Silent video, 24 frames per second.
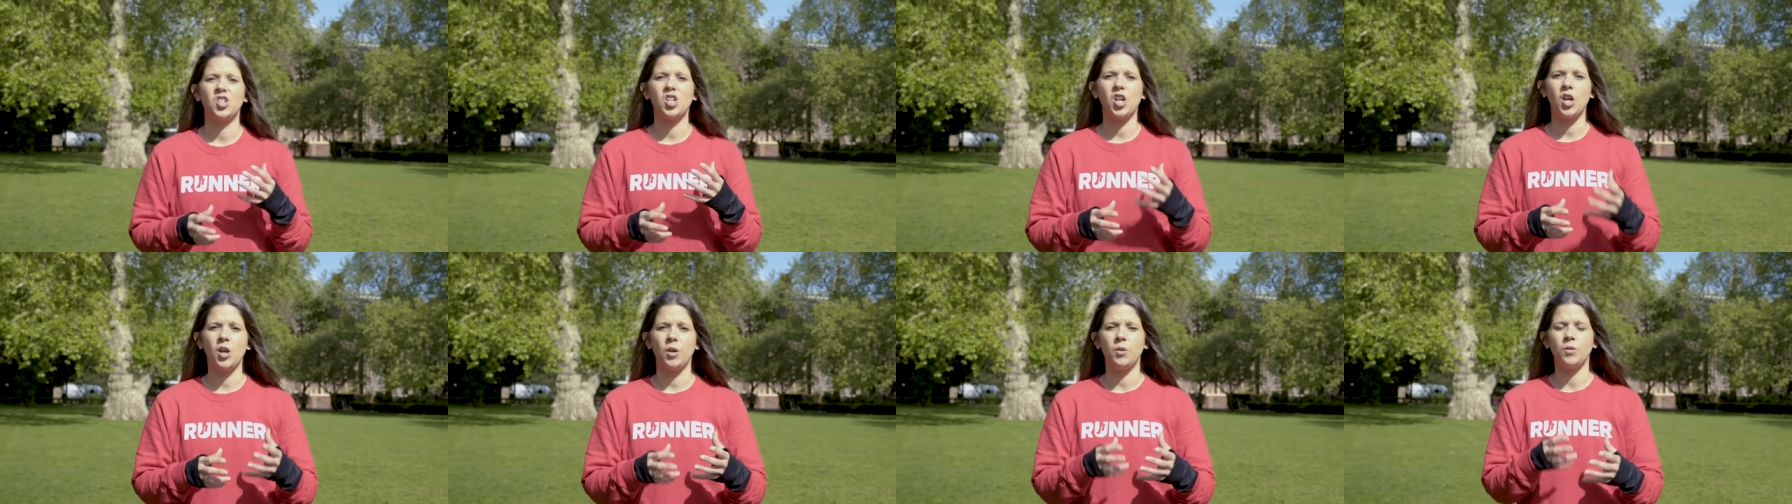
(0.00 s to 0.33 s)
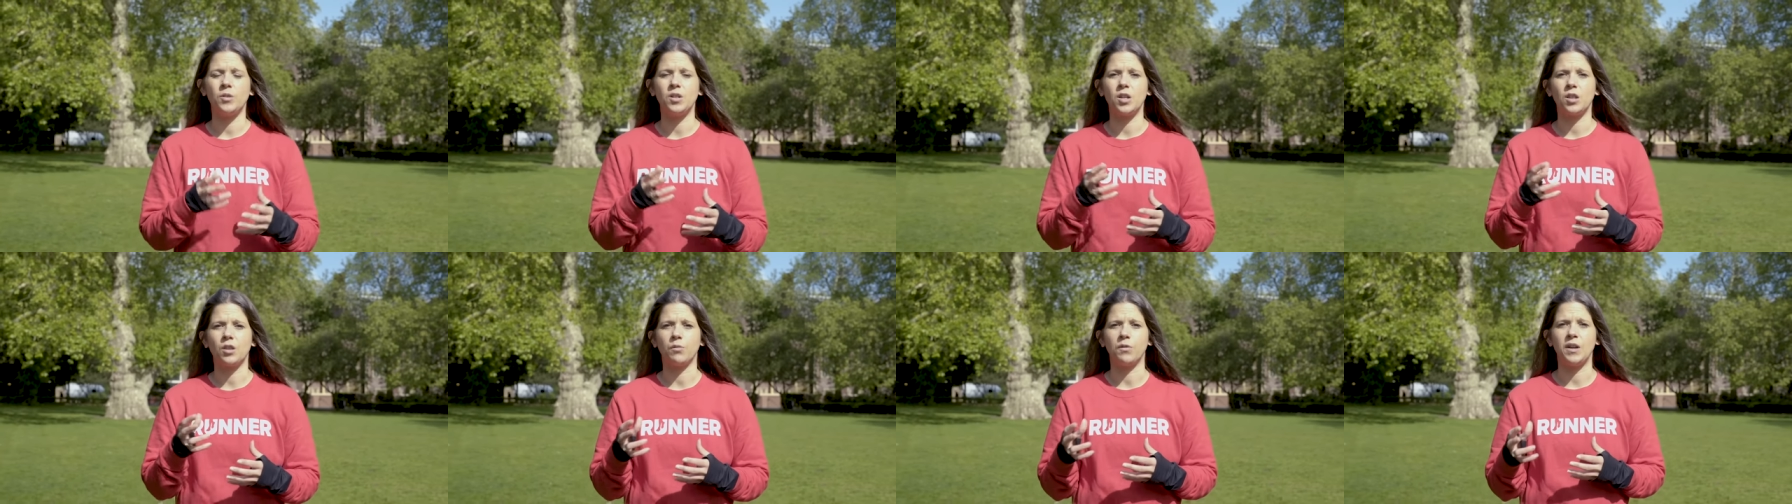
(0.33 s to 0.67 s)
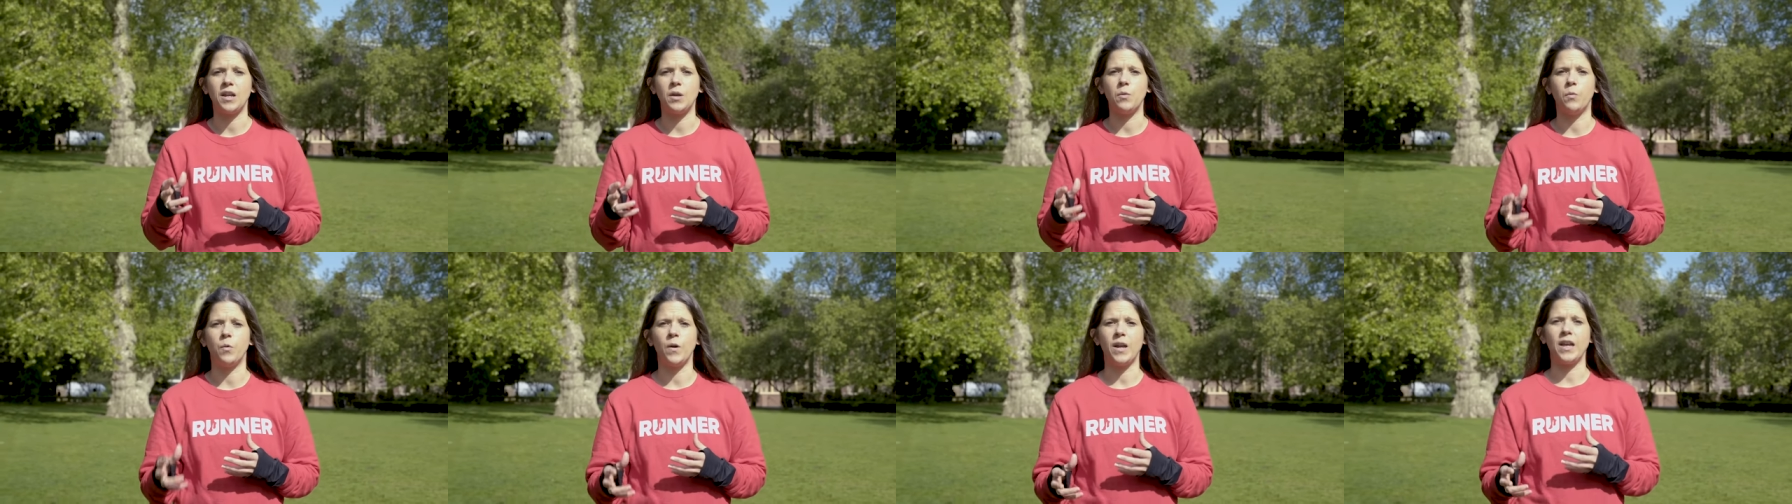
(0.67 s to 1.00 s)
2 to
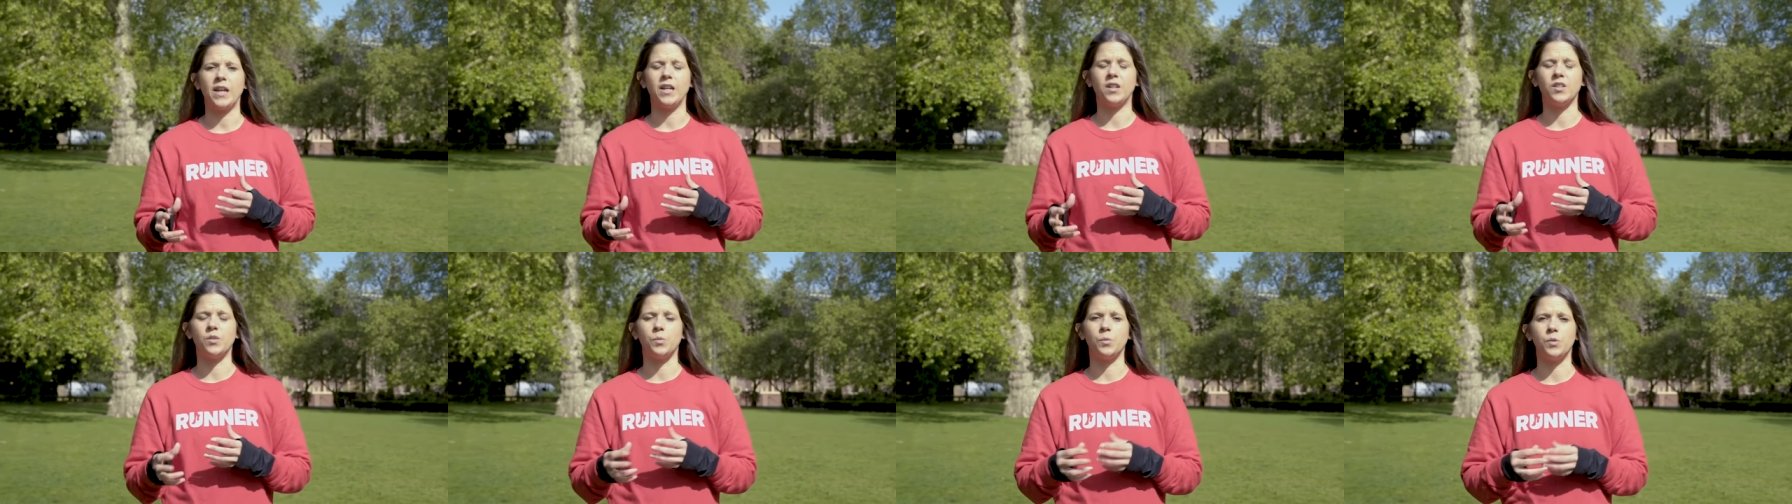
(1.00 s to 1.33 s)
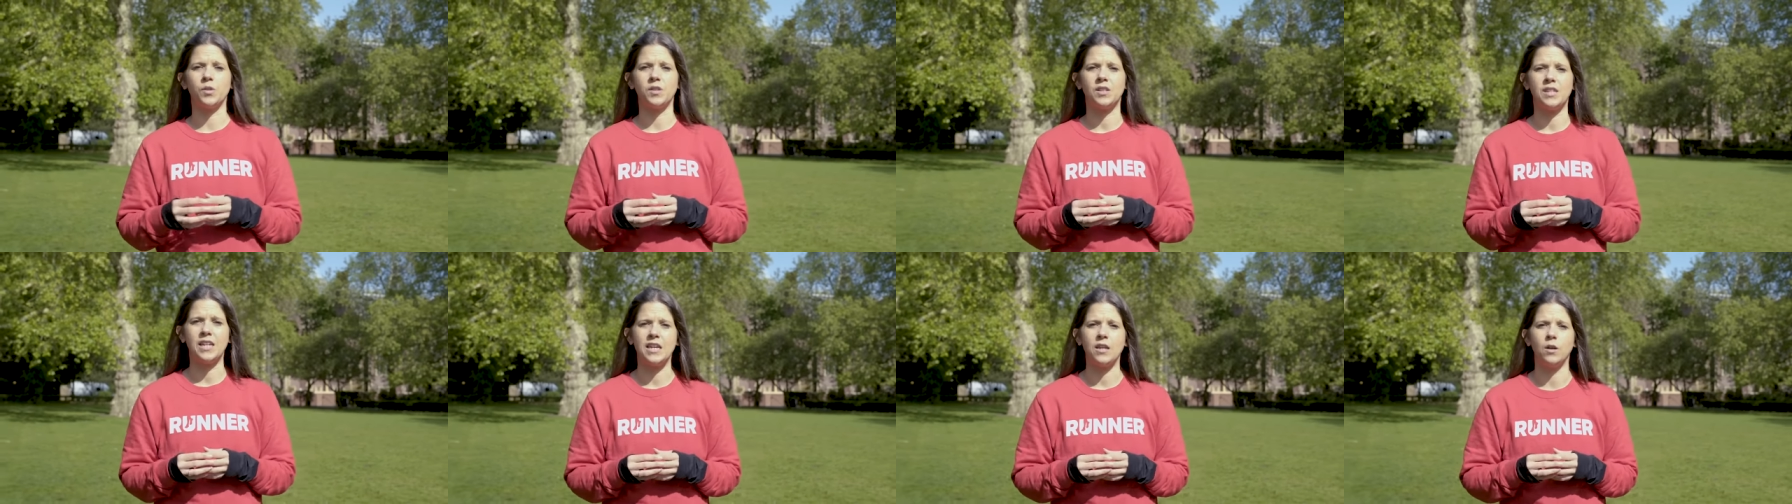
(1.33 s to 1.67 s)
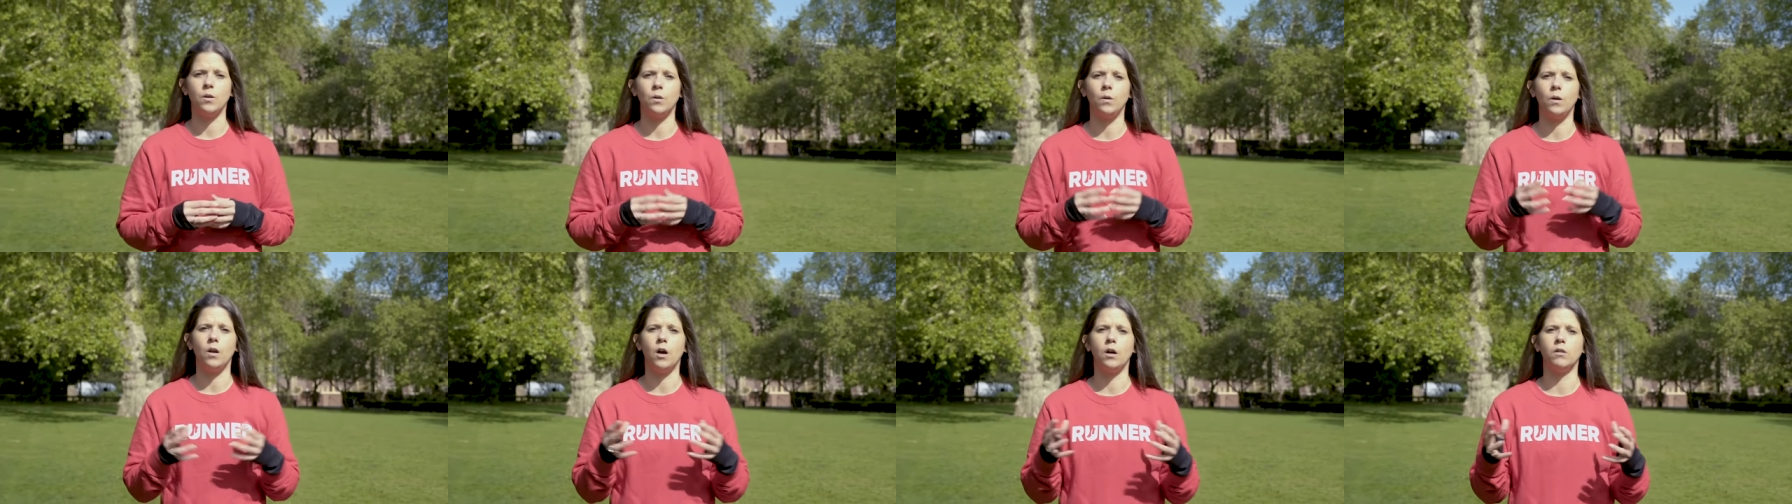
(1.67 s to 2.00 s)
3 weeks will see
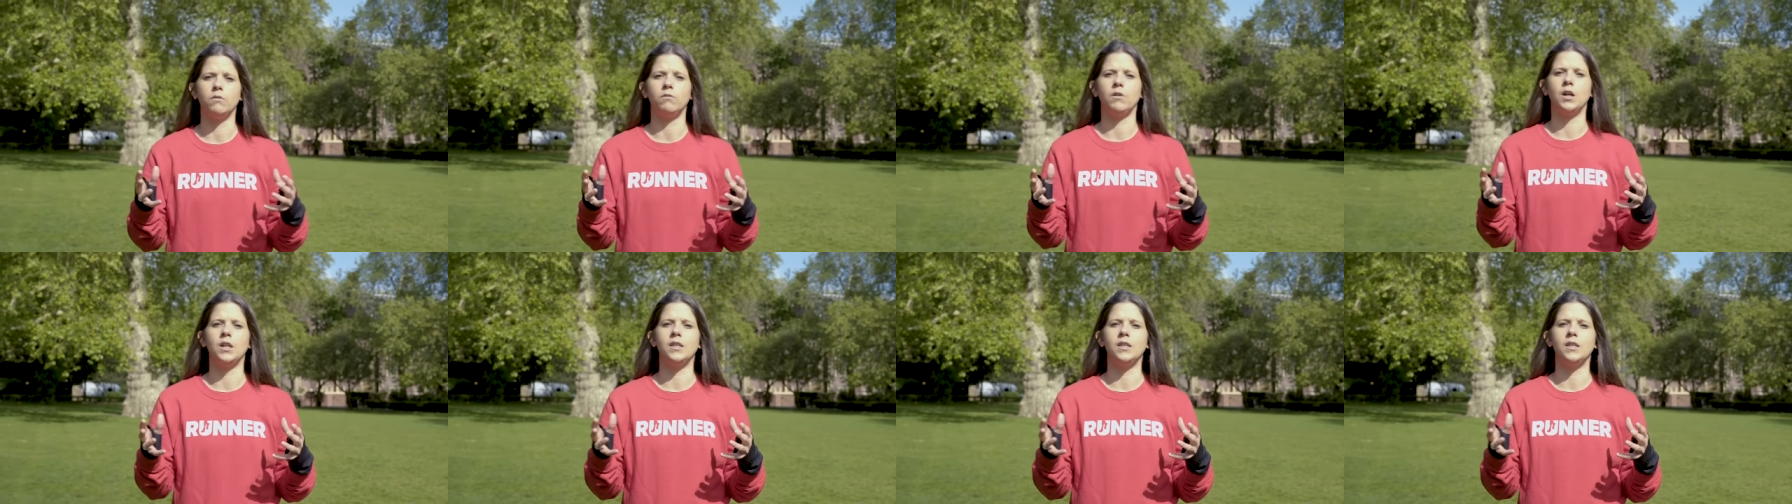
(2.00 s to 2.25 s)
your long